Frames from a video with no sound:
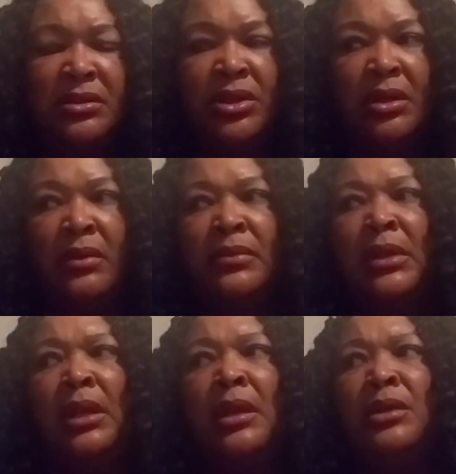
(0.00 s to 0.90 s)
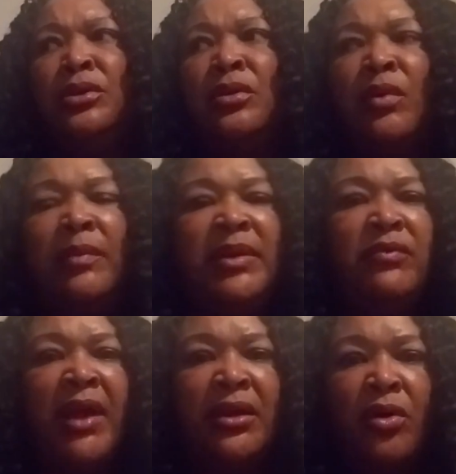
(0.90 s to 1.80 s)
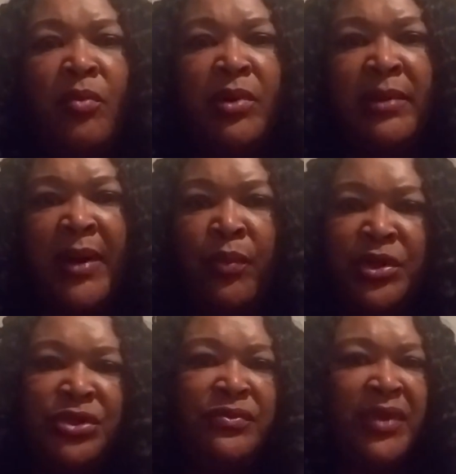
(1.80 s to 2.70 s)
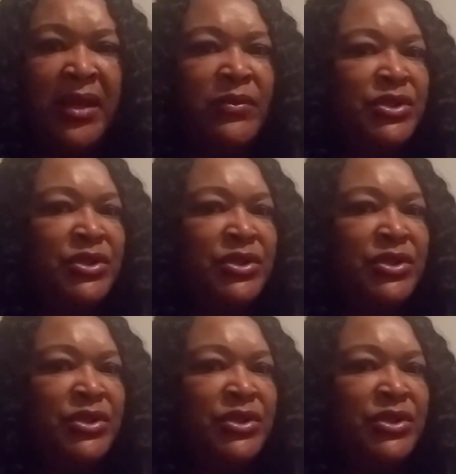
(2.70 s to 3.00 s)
You know, you don't want to be writing a whole book about what you think,